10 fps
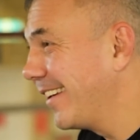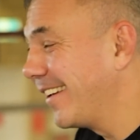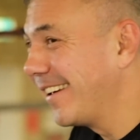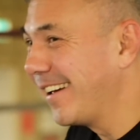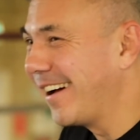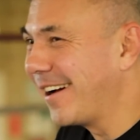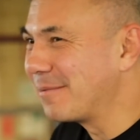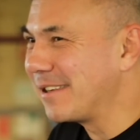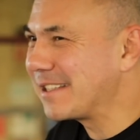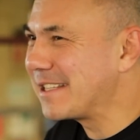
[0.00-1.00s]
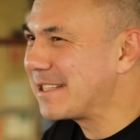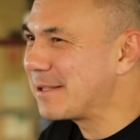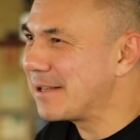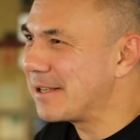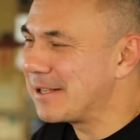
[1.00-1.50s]
I'm just
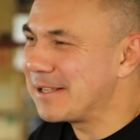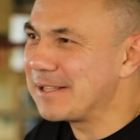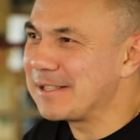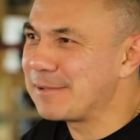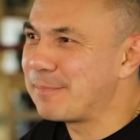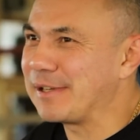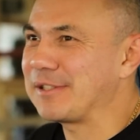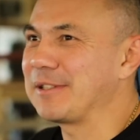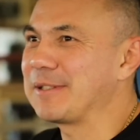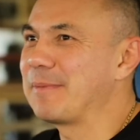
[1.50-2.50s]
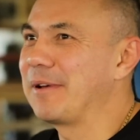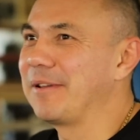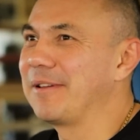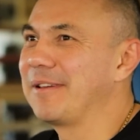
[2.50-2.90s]
a special smell.